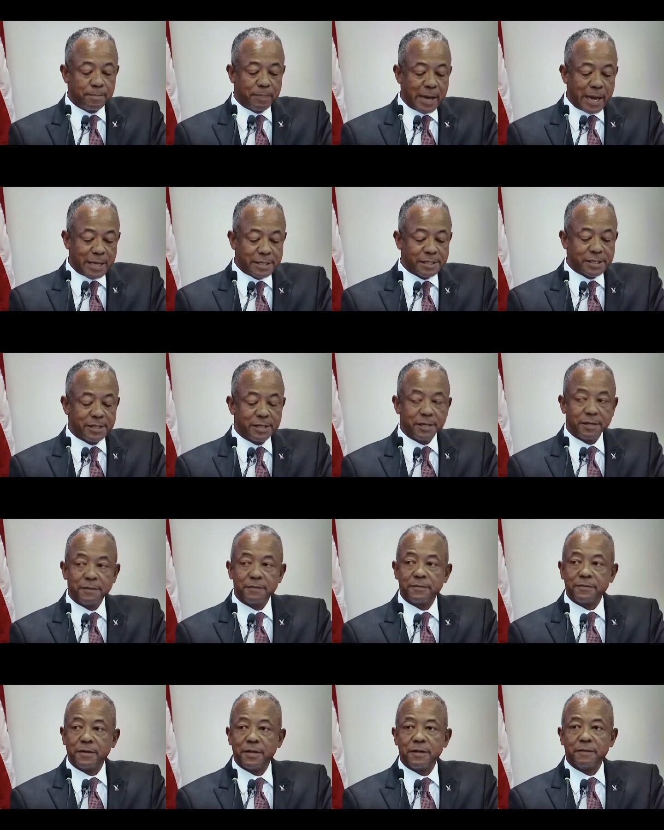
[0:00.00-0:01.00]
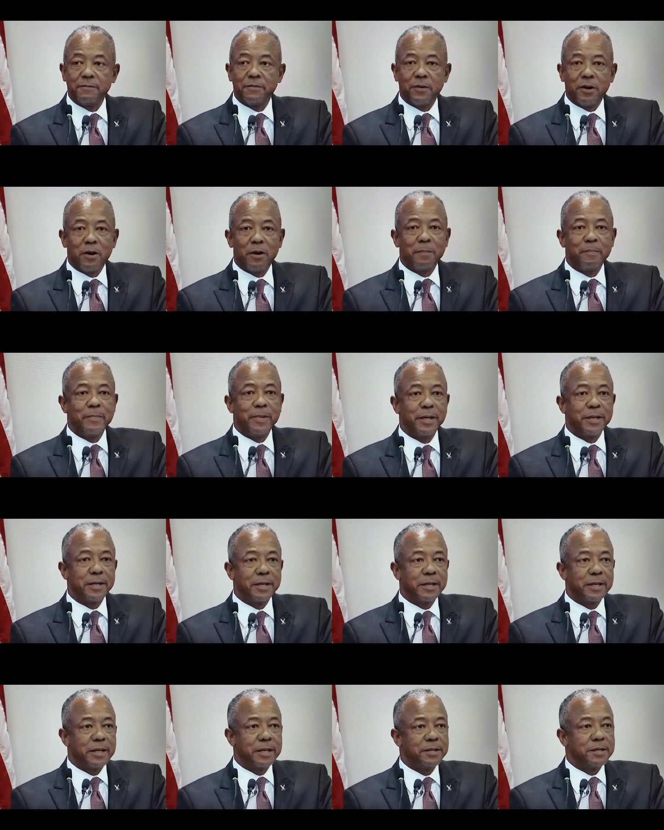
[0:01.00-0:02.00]
positive involvement
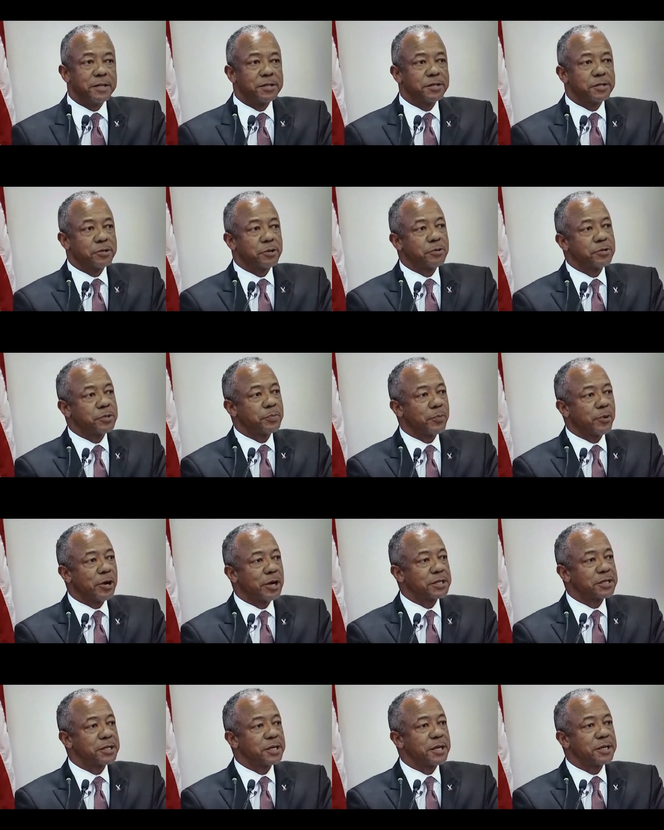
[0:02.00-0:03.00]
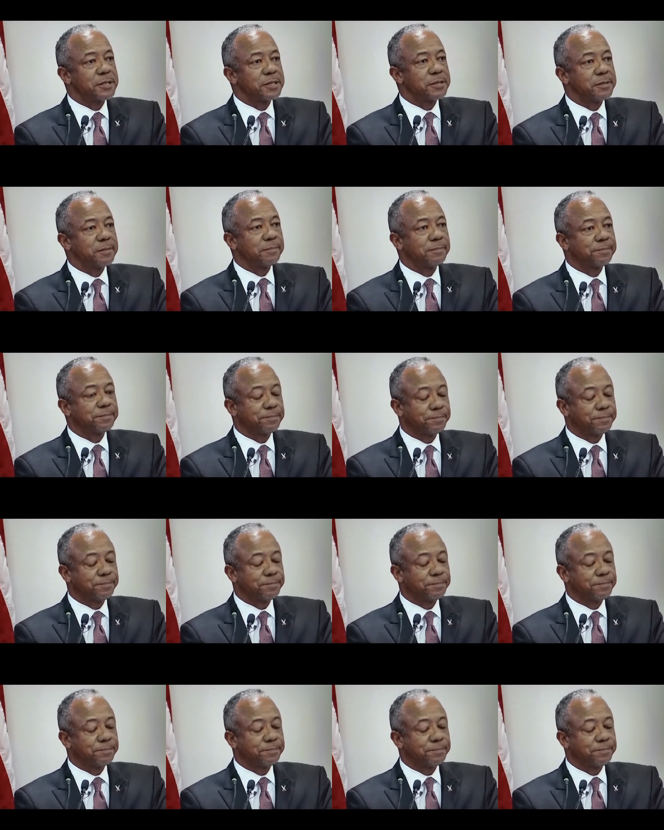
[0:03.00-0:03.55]
in this search process.